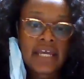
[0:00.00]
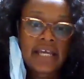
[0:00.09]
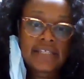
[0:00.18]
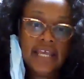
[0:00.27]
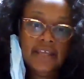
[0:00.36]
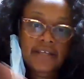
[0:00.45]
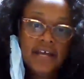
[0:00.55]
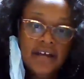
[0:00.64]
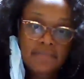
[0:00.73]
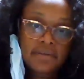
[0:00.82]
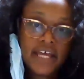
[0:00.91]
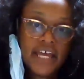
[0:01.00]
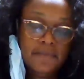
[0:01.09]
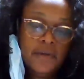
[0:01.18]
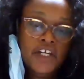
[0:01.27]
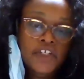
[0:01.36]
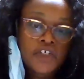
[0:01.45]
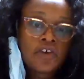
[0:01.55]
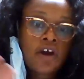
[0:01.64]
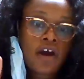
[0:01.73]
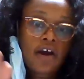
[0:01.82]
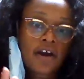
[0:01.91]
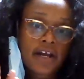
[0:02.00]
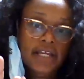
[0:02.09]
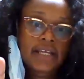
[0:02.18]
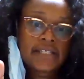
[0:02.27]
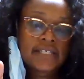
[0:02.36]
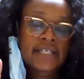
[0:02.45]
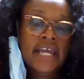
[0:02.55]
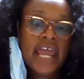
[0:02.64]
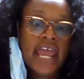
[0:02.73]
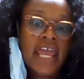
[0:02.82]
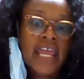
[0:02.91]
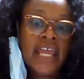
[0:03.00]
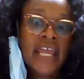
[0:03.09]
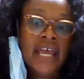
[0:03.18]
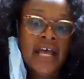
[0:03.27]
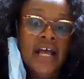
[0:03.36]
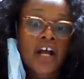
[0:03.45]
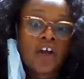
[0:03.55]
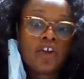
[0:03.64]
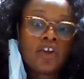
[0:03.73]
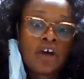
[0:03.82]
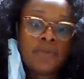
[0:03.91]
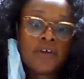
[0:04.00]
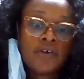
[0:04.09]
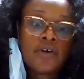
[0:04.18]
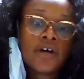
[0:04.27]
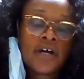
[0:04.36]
Is a young black preacher or is it a global,